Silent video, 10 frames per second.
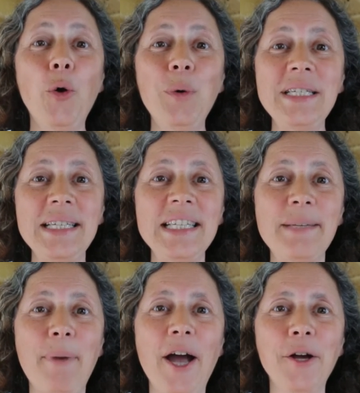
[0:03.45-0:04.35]
who was
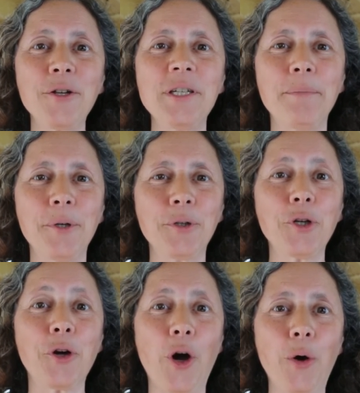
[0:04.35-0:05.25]
inspired to
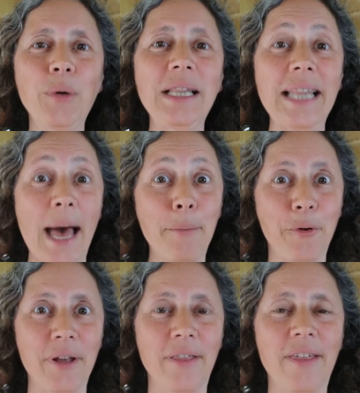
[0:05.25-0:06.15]
build her own
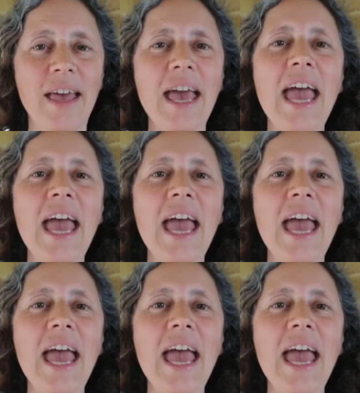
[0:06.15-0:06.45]
labyrinth,